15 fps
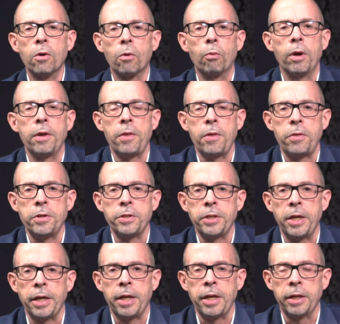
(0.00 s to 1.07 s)
rather than
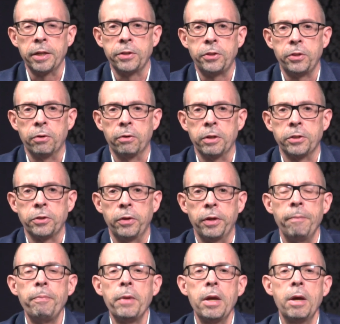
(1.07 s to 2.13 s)
taking it seriously.
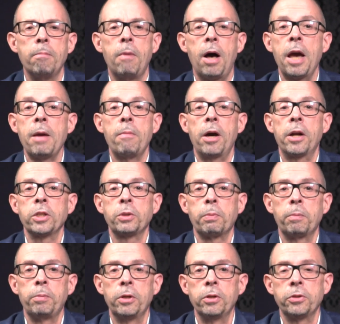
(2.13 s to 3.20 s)
My modest
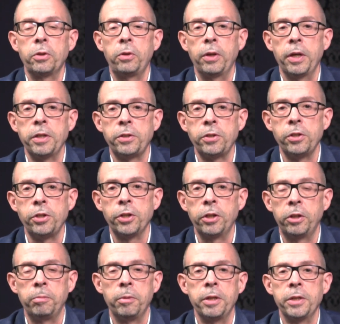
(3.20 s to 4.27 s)
proposal, ladies and
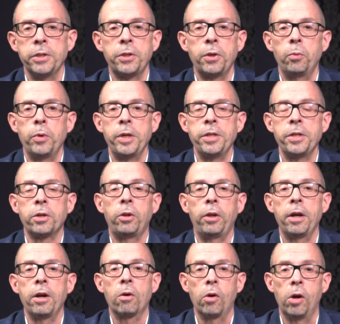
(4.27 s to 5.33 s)
gentlemen, is that we
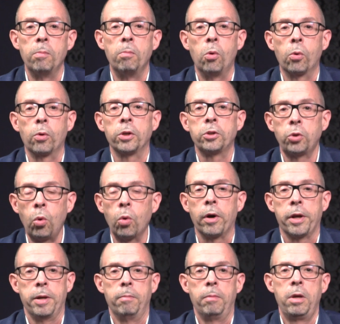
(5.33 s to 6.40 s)
declare a
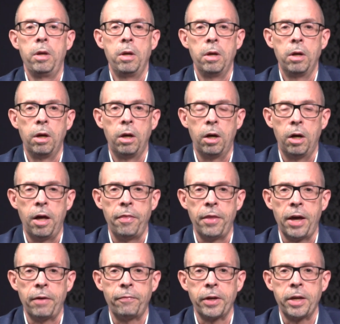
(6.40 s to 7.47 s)
moratorium on
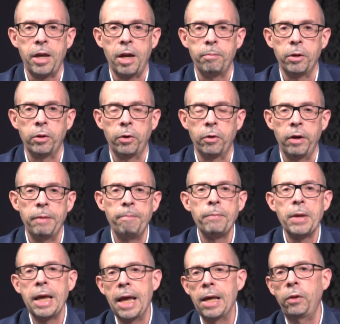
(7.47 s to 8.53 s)
that vocabulary
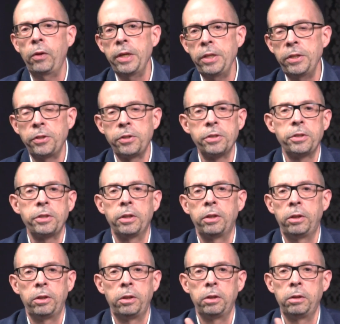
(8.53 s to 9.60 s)
at least
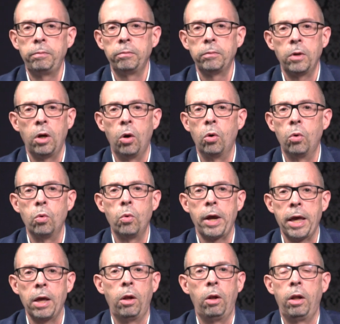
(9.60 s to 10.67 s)
until, oh
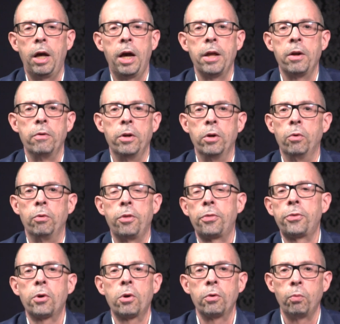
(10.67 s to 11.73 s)
hell, I don't know, the
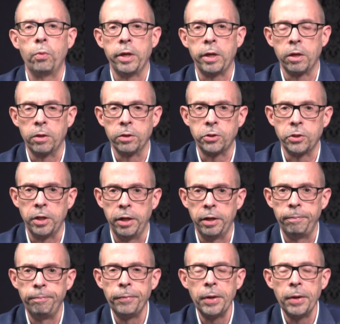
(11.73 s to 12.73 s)
third week of the Synod.